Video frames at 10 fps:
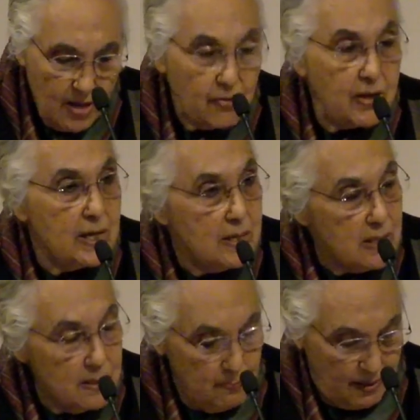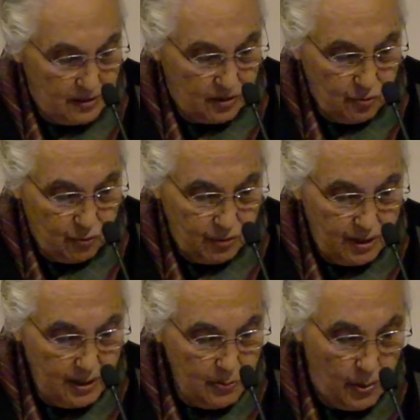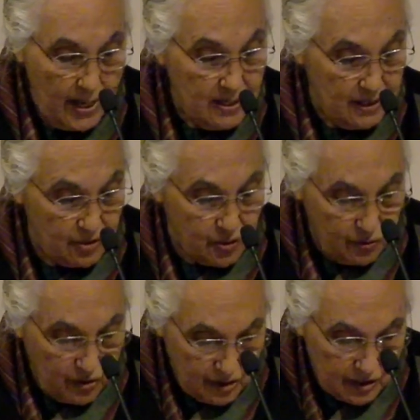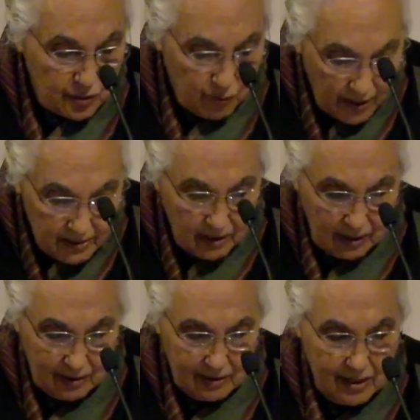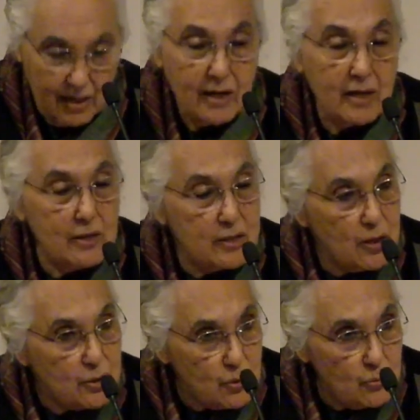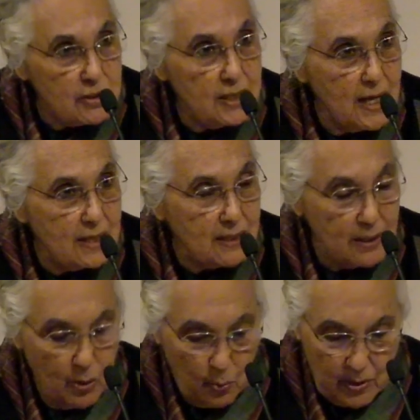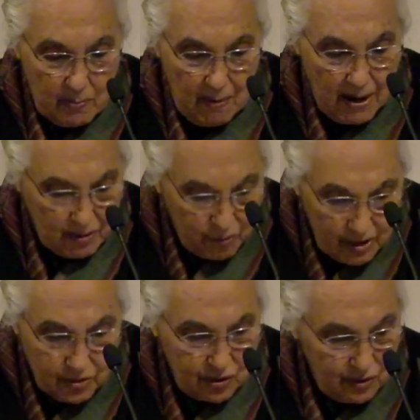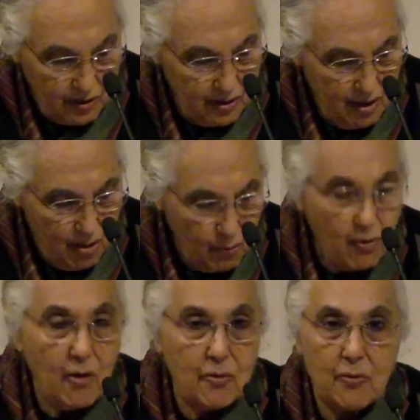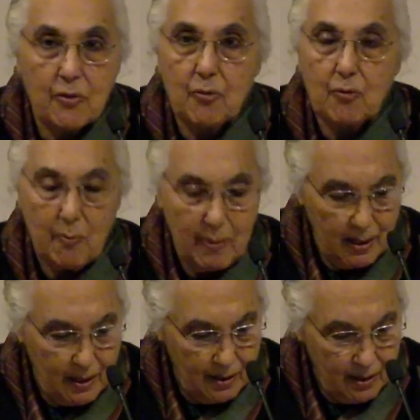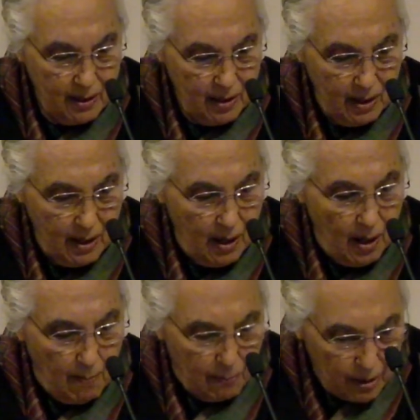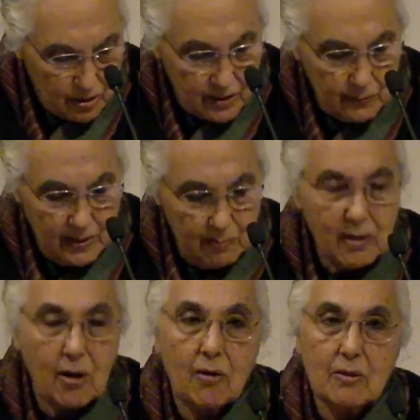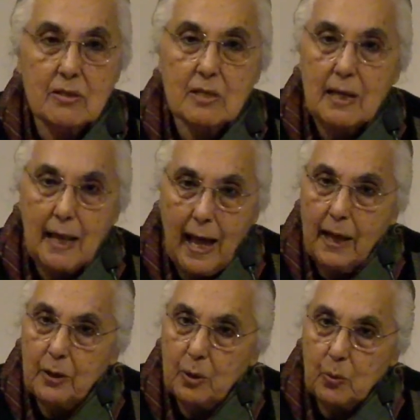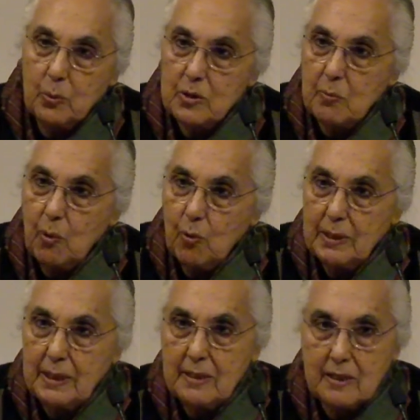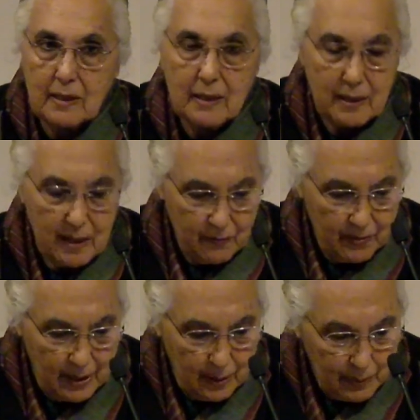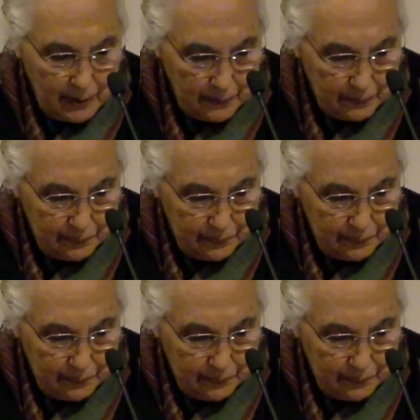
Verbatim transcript: The Indian peasantry, when disgruntled, is associated with migration rather than rebellion, possibly because land was more easily available.